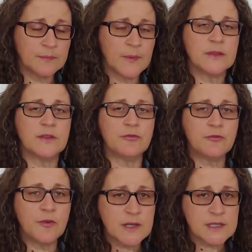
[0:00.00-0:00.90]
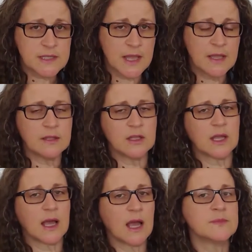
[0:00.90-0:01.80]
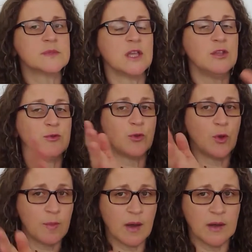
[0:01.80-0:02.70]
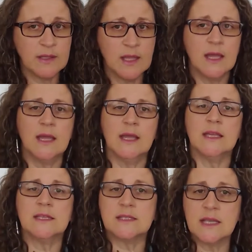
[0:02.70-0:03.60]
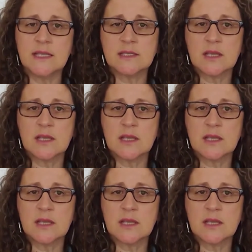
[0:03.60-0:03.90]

the first thing that comes into your mind is this